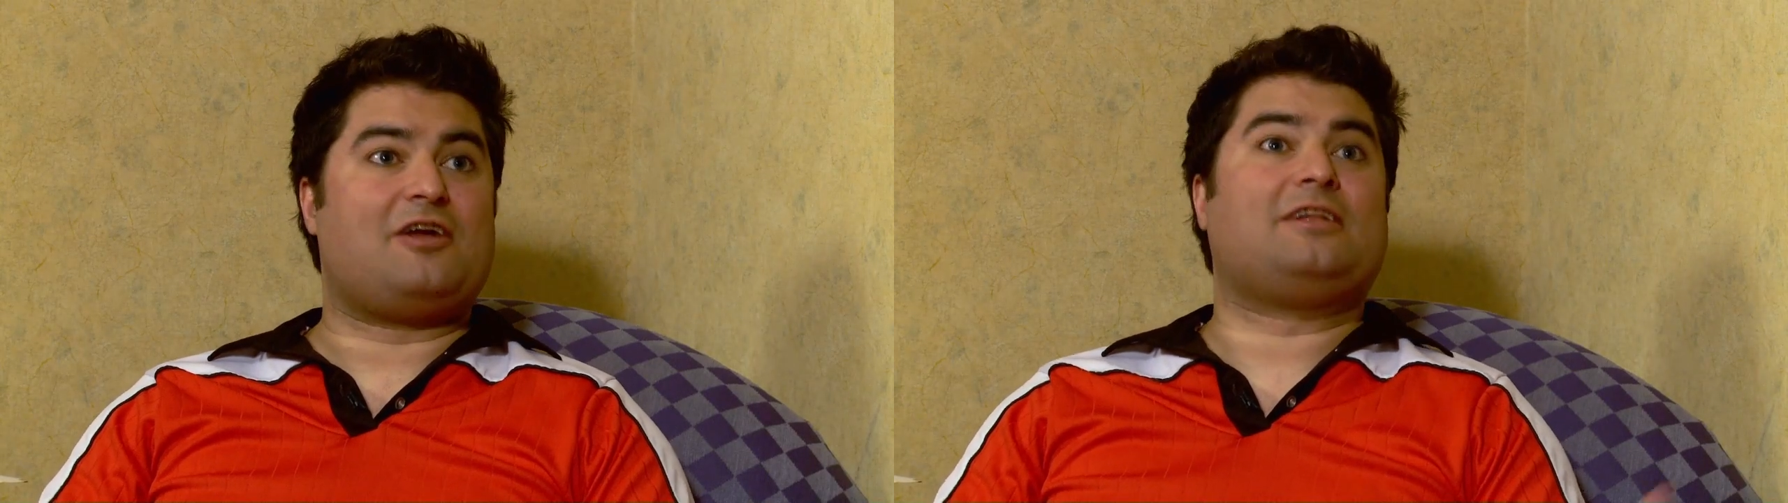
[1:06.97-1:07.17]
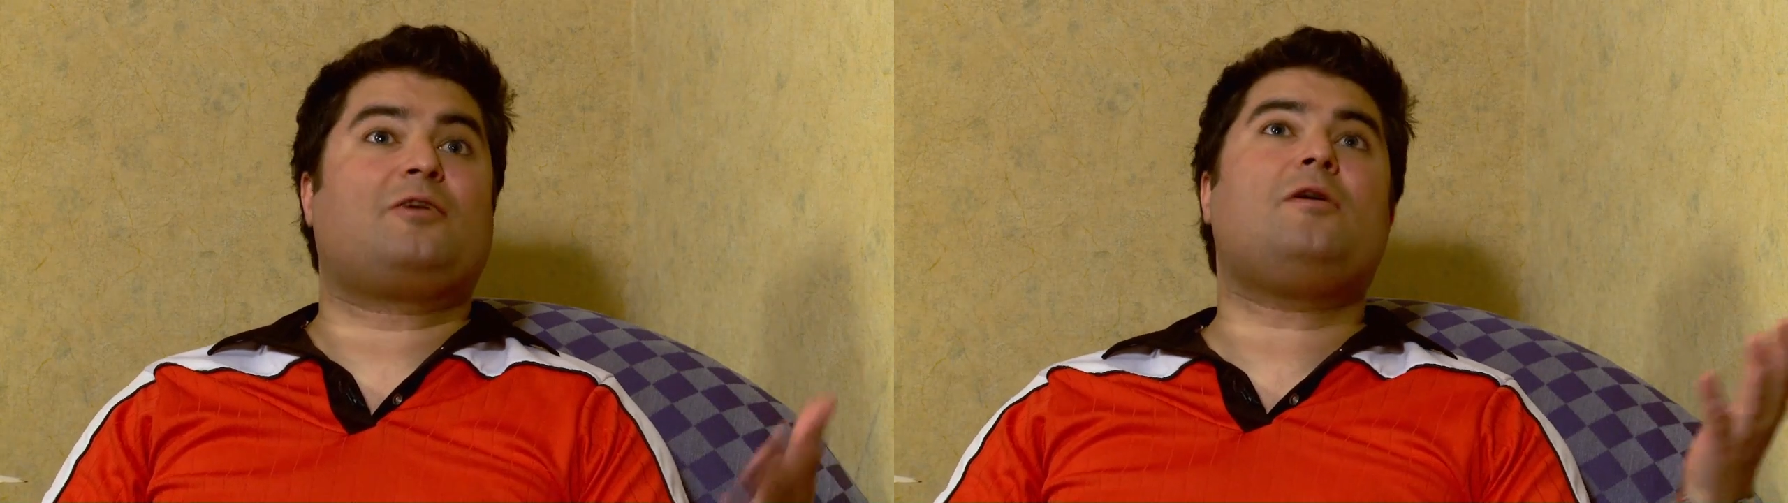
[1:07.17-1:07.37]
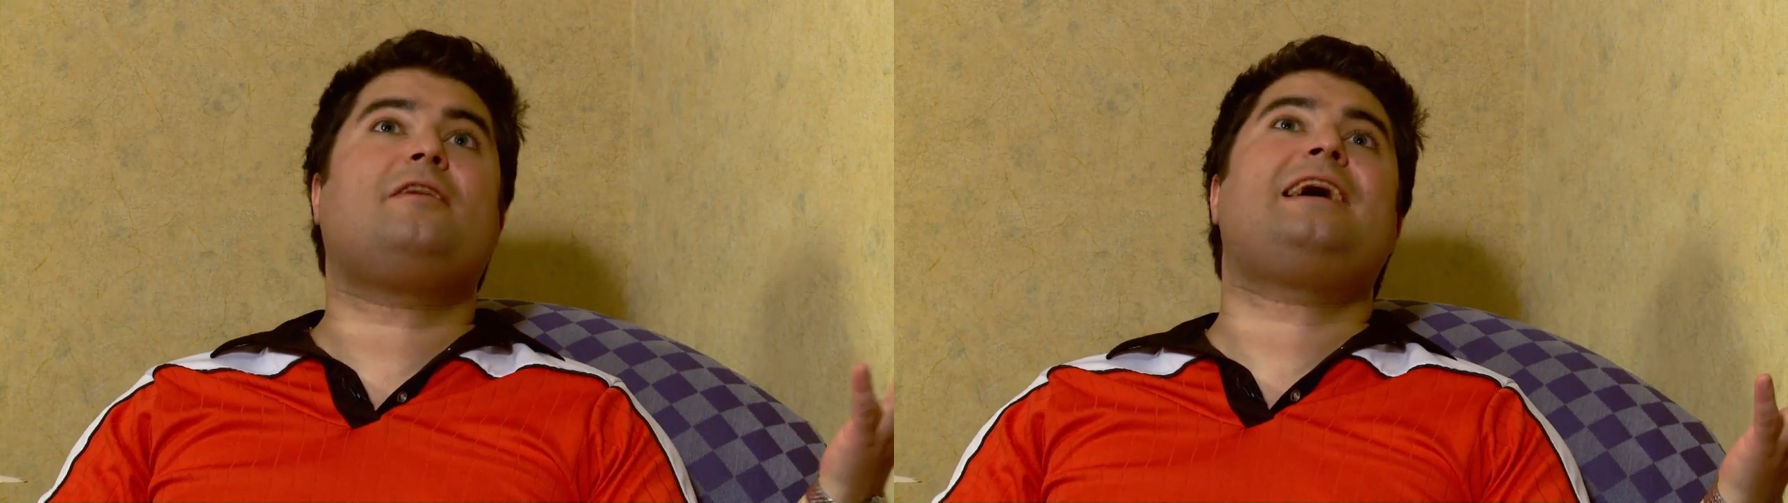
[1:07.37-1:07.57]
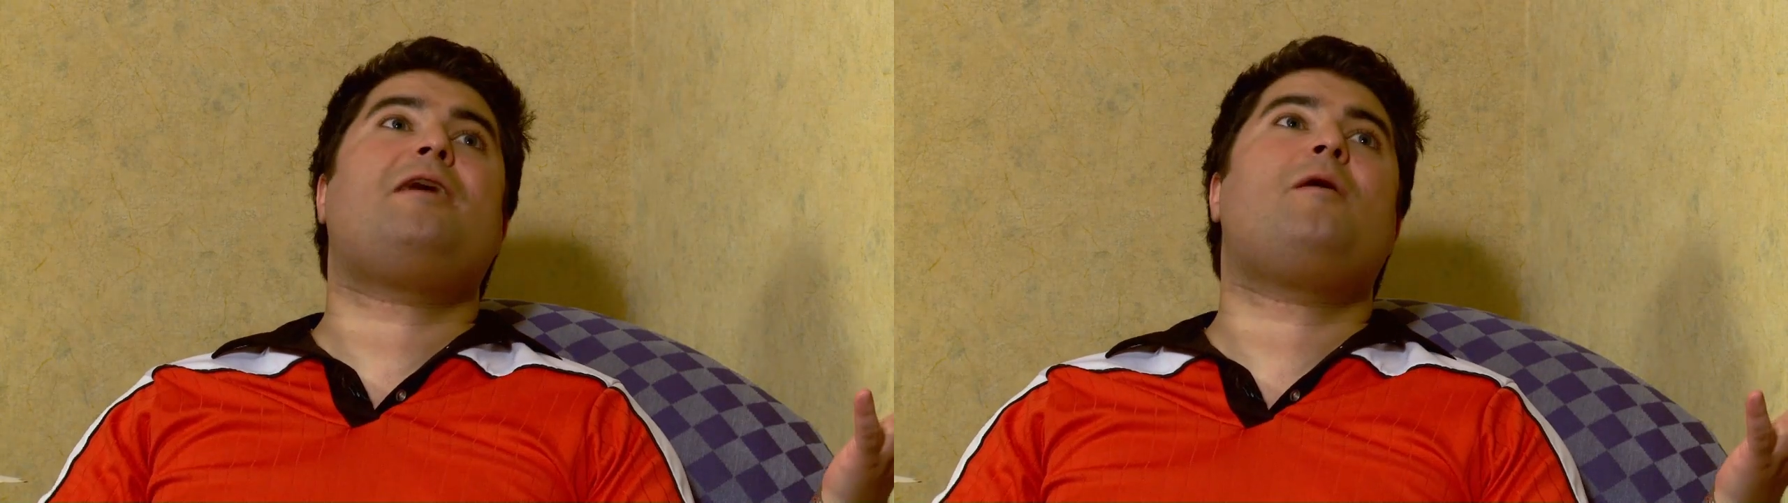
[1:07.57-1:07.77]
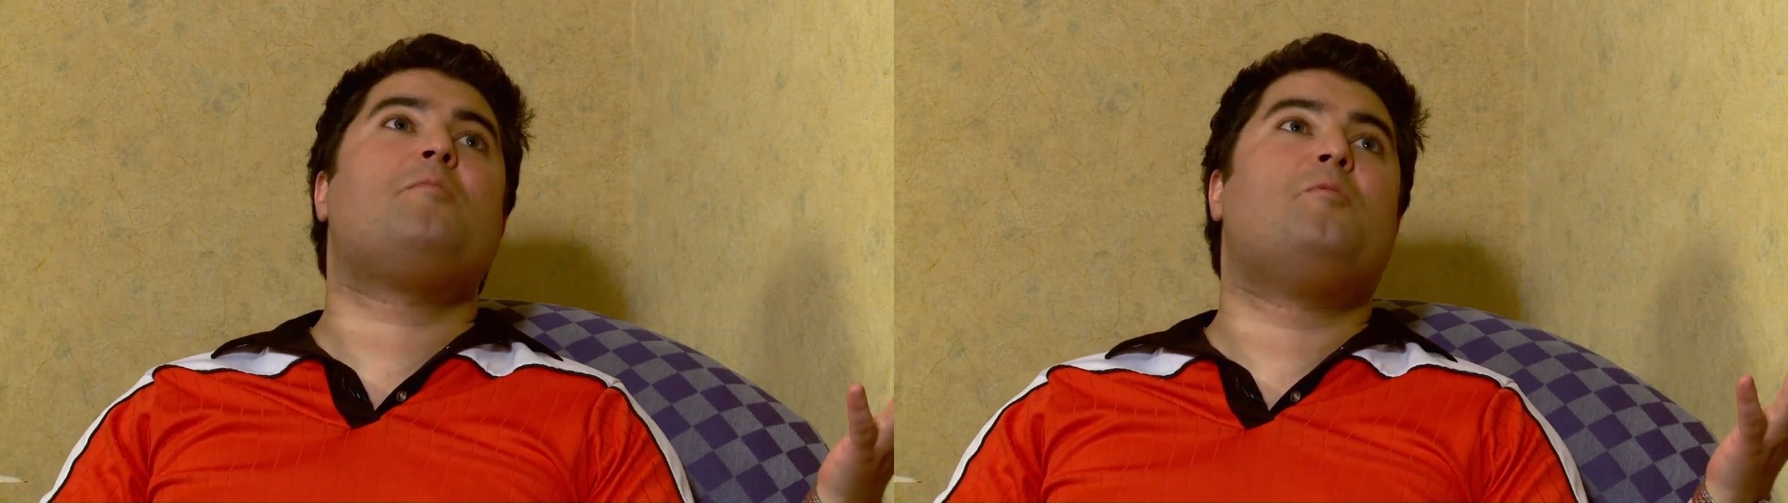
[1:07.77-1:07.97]
And you're like, well,
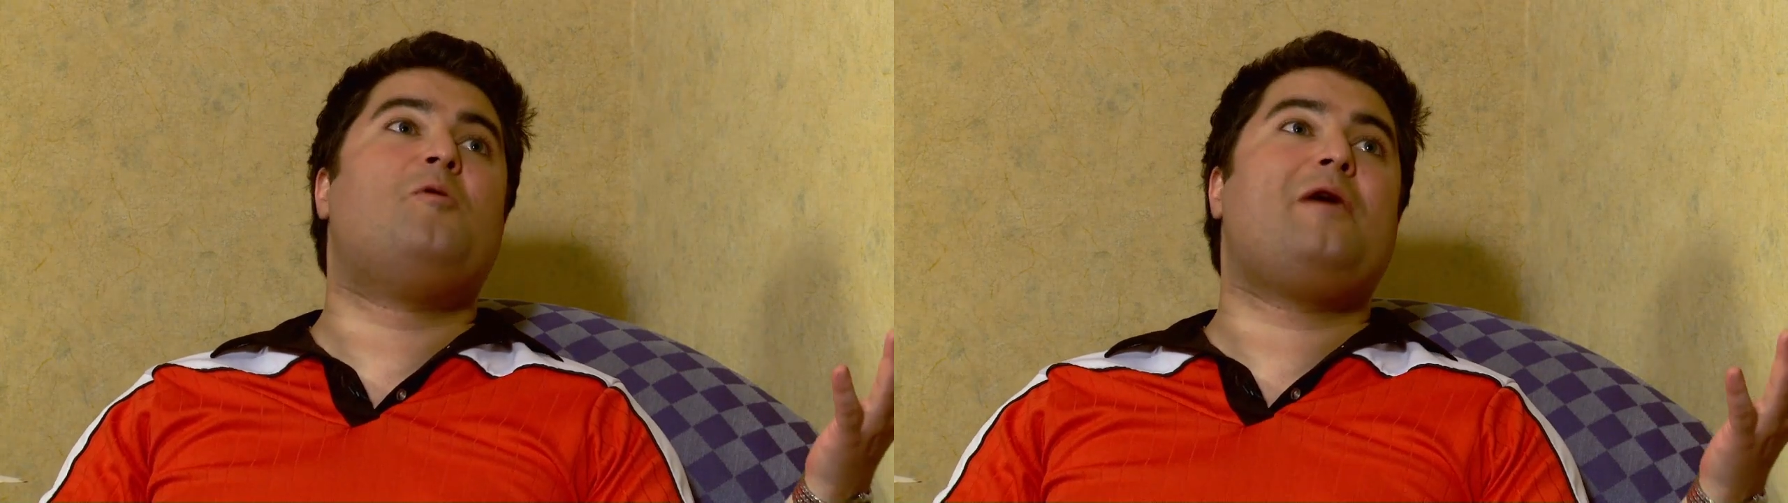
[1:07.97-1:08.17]
now I'm